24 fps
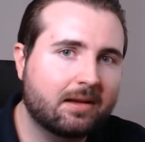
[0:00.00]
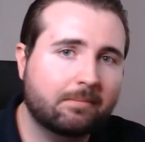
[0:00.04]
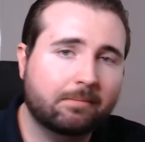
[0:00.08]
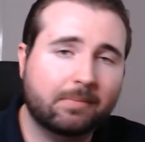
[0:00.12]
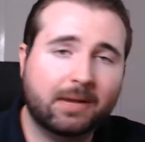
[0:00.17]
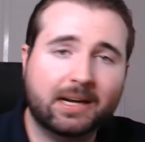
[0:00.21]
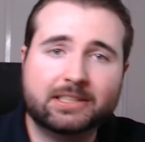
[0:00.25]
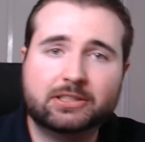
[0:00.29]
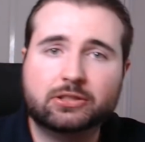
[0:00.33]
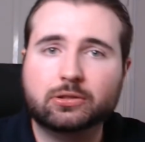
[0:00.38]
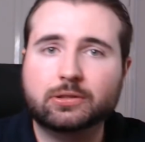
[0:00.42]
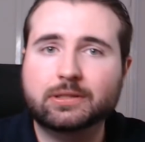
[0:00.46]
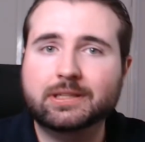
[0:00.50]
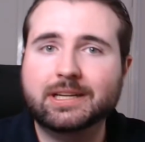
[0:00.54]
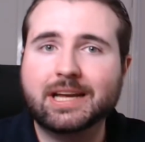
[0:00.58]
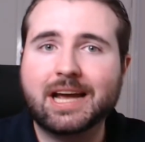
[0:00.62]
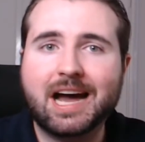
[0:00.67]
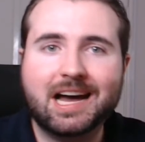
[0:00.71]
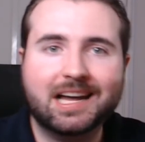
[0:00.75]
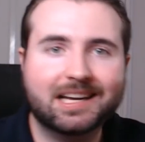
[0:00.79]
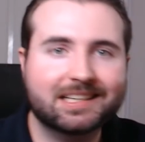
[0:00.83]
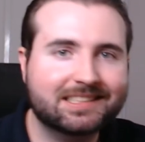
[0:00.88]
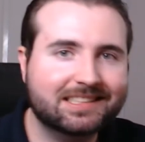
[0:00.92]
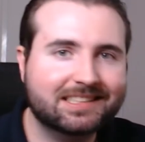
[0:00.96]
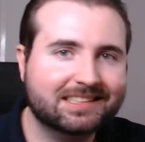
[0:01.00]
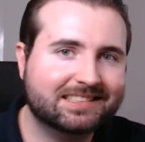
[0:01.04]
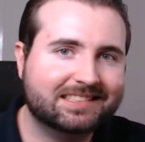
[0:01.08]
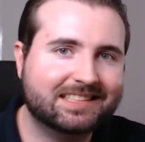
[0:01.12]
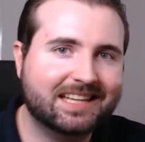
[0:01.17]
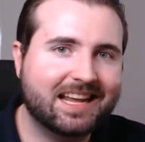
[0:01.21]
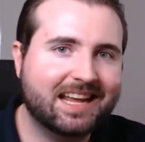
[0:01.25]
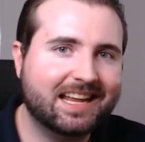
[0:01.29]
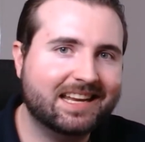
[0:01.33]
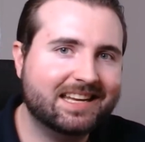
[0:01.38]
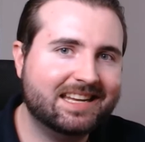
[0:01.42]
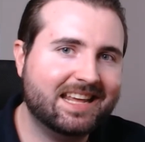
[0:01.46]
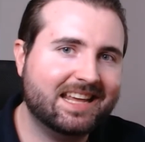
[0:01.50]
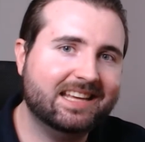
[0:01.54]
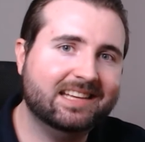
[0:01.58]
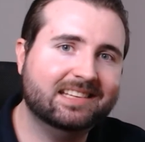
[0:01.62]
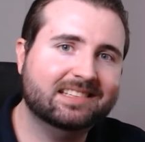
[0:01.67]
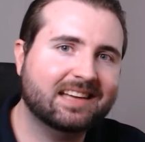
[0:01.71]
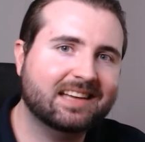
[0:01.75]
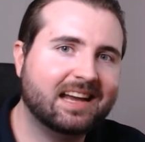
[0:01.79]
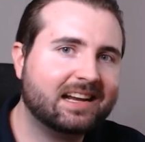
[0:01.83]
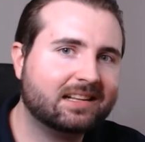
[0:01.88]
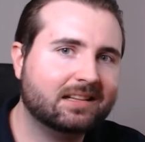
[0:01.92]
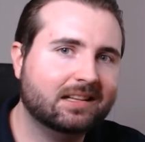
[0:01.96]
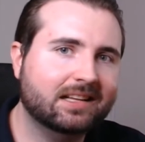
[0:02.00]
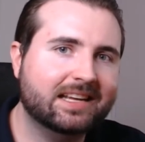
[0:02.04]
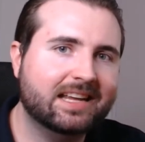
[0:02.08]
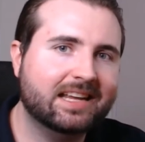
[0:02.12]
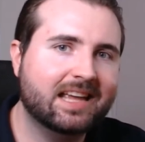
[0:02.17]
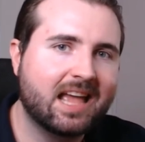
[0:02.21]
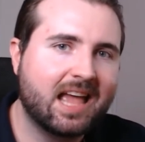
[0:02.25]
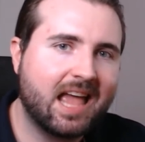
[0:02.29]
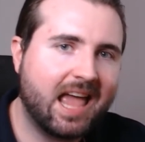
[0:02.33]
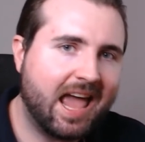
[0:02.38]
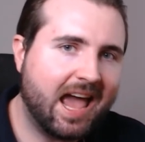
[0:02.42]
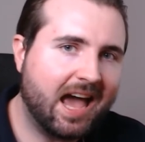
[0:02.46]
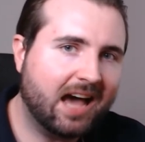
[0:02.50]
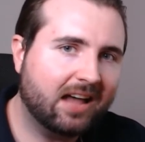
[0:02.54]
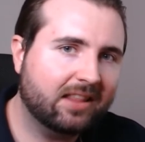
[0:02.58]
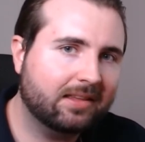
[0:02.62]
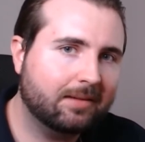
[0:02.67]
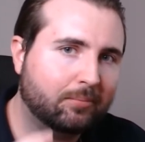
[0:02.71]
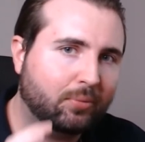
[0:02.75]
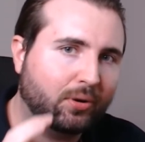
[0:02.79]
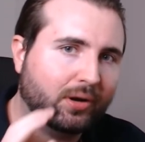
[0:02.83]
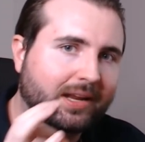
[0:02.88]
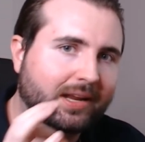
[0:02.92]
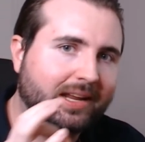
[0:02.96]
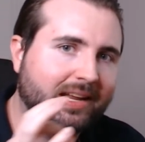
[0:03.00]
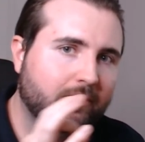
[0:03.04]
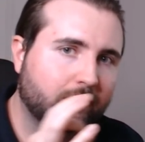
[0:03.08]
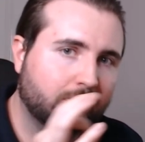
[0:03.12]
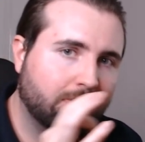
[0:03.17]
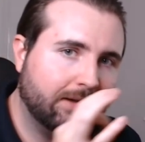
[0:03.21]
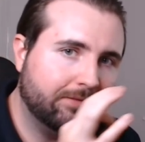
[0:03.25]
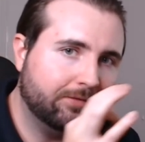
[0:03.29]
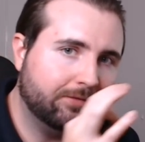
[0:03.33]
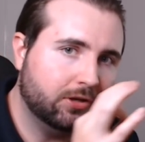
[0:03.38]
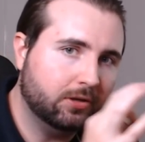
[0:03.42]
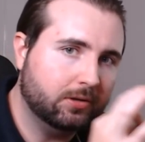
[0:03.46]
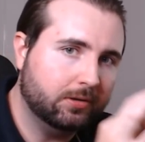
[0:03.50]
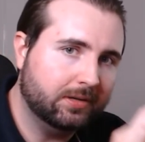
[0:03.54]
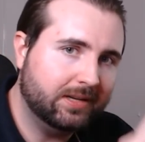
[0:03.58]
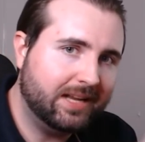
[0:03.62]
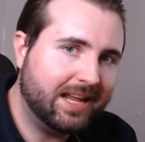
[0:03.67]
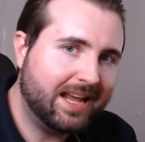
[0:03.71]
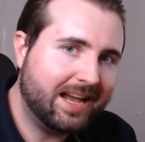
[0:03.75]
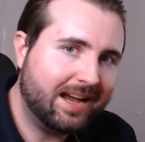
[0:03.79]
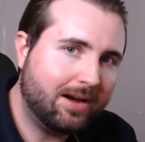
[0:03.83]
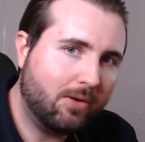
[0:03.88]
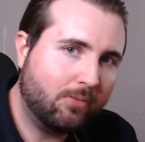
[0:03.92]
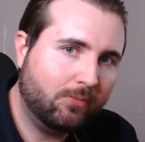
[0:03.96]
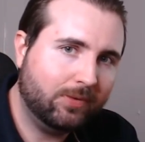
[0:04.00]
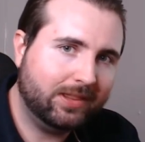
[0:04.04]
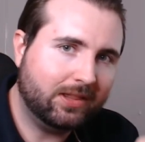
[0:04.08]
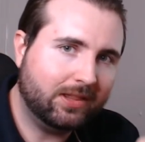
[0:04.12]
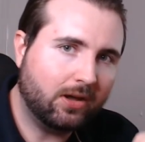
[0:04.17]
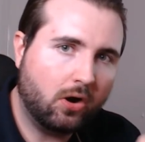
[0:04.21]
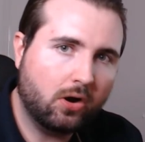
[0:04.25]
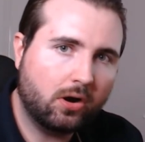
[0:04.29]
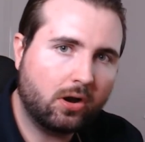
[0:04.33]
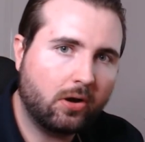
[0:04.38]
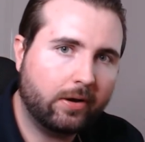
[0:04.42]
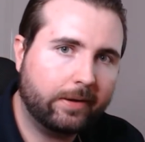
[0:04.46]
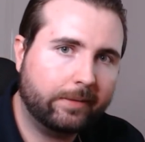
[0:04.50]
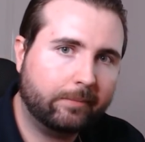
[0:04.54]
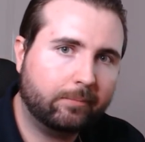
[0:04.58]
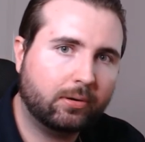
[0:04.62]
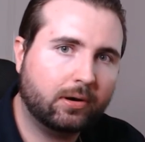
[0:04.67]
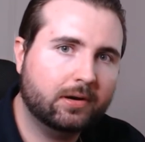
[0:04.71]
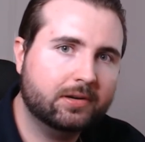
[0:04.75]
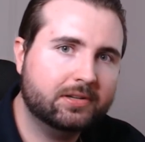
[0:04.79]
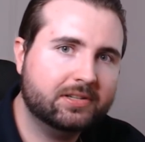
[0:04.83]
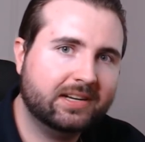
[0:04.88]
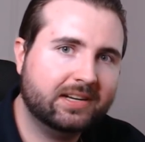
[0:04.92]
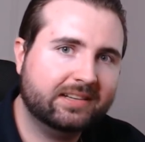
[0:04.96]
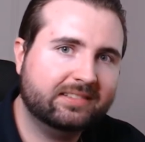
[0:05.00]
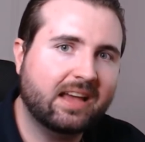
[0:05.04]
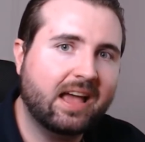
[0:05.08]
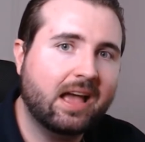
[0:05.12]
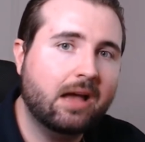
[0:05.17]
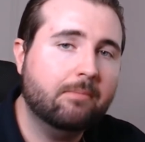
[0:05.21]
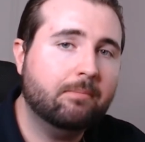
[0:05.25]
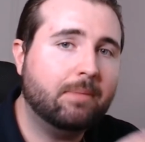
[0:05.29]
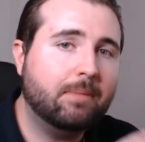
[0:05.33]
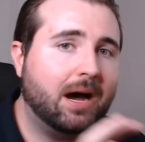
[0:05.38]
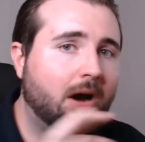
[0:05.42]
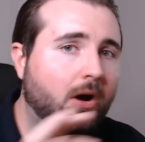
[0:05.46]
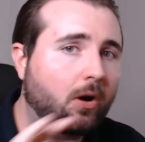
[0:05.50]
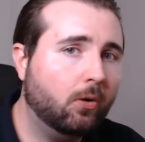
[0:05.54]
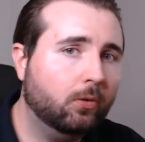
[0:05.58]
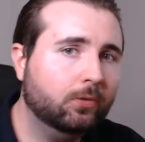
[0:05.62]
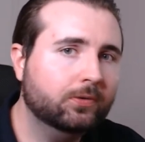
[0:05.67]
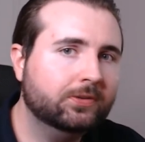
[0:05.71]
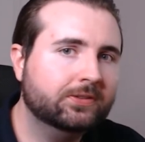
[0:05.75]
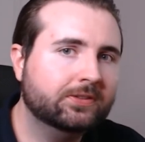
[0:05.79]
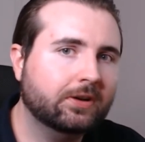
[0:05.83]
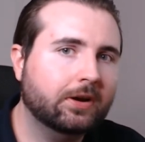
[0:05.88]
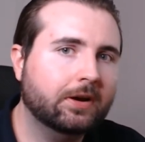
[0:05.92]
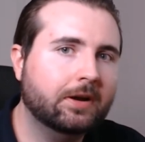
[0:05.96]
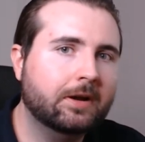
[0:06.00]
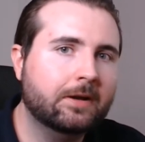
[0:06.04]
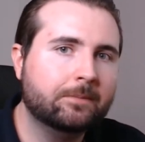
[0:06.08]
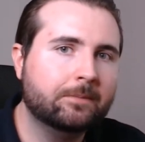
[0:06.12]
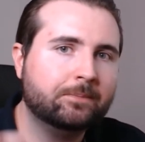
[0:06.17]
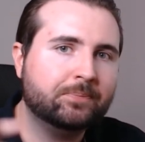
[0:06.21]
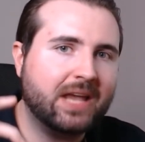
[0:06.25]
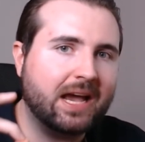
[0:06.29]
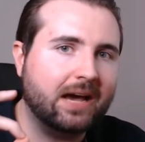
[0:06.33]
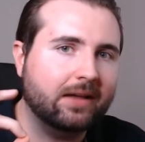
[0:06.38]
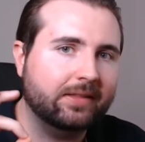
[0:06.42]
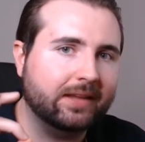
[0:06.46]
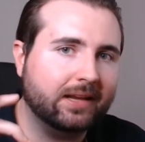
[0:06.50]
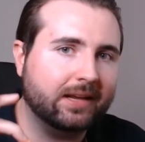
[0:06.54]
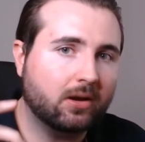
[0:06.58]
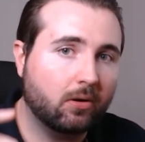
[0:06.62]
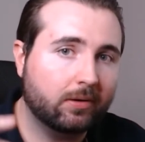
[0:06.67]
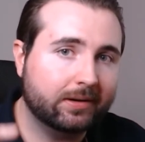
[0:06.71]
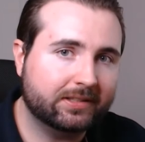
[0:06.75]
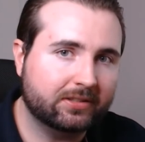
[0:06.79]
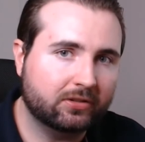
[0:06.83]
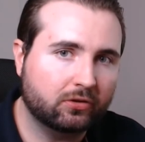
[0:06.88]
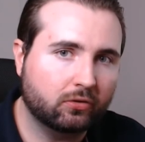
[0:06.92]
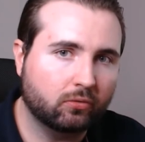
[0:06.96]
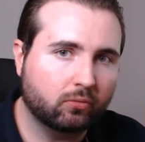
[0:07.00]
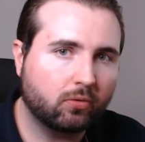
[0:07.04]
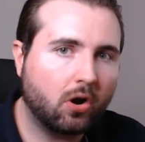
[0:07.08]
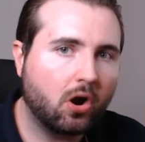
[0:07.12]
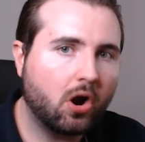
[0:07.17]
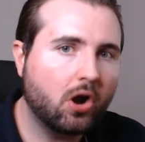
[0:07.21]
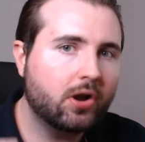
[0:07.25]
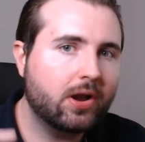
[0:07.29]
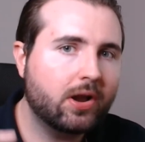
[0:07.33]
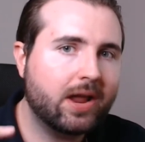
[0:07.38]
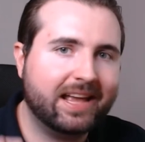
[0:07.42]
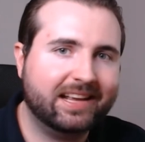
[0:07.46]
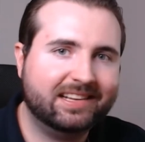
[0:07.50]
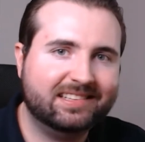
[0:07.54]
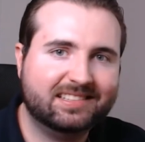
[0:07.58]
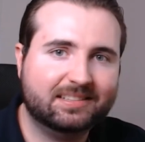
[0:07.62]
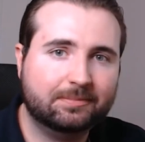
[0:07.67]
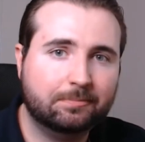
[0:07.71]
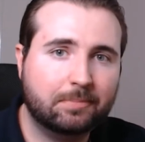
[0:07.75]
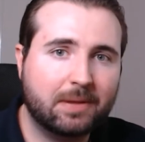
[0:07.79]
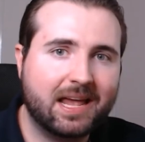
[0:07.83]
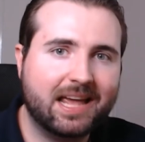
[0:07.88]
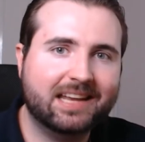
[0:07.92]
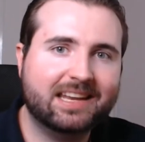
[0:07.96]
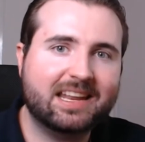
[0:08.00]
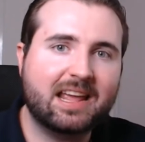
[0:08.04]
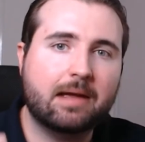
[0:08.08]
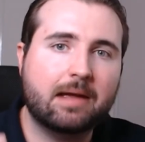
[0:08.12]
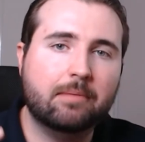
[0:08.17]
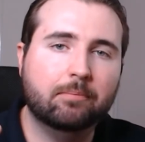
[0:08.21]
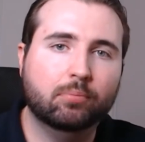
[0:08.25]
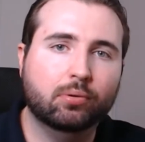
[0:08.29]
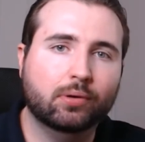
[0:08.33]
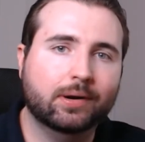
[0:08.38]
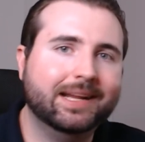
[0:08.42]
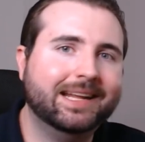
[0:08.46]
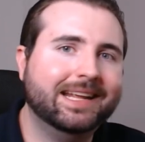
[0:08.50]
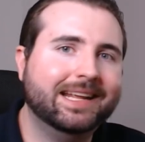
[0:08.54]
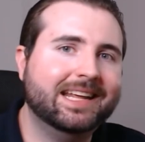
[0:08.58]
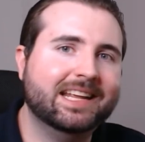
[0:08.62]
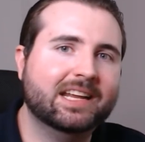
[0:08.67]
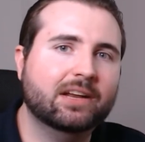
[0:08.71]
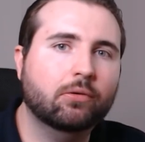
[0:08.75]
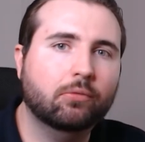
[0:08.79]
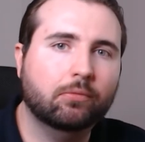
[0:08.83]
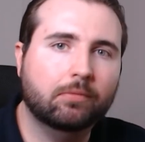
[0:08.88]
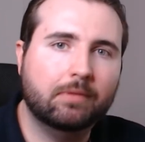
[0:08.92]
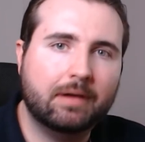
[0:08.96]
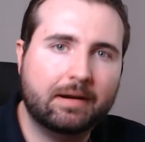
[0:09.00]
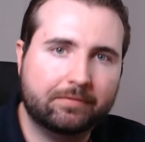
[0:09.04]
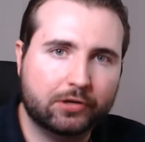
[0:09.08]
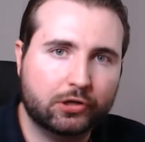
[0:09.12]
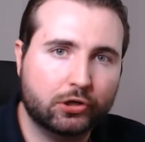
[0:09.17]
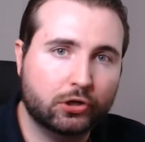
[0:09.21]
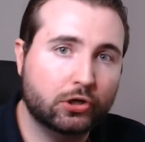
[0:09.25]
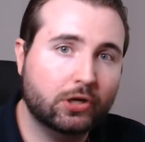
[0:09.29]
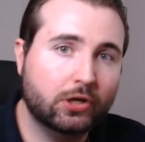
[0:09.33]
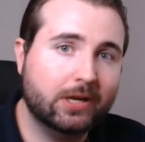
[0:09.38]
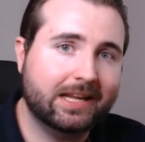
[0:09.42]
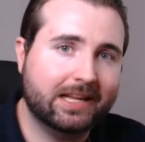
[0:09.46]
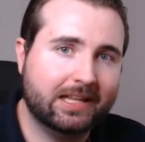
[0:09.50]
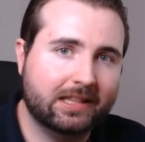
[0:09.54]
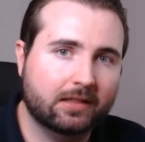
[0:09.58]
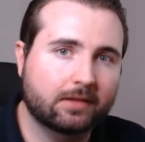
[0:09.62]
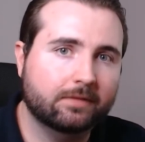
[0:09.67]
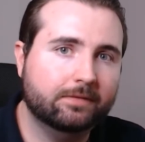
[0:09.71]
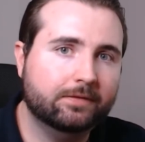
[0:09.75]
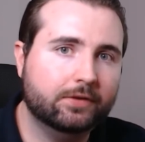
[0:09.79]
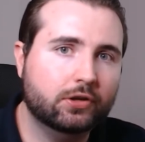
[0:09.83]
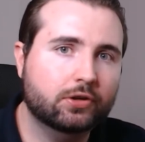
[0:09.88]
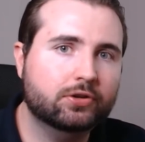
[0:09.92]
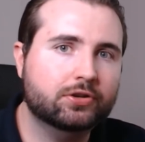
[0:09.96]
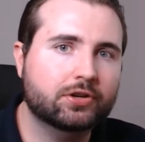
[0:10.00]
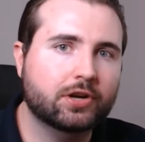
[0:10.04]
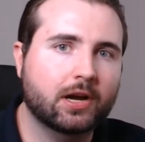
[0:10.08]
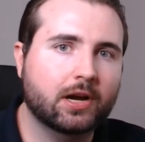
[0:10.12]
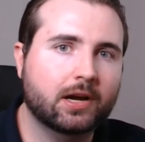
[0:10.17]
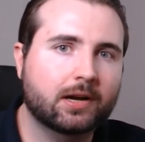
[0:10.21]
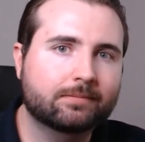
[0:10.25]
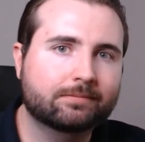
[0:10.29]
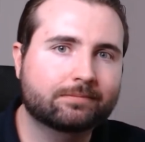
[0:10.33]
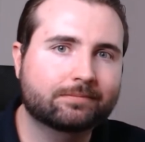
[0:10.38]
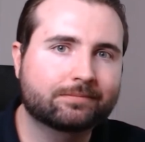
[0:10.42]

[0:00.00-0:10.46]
Make sure you understand exactly how they're bringing in revenue now with the ongoing projects, but also how they're going to grow, expand, and bring in revenue in the future.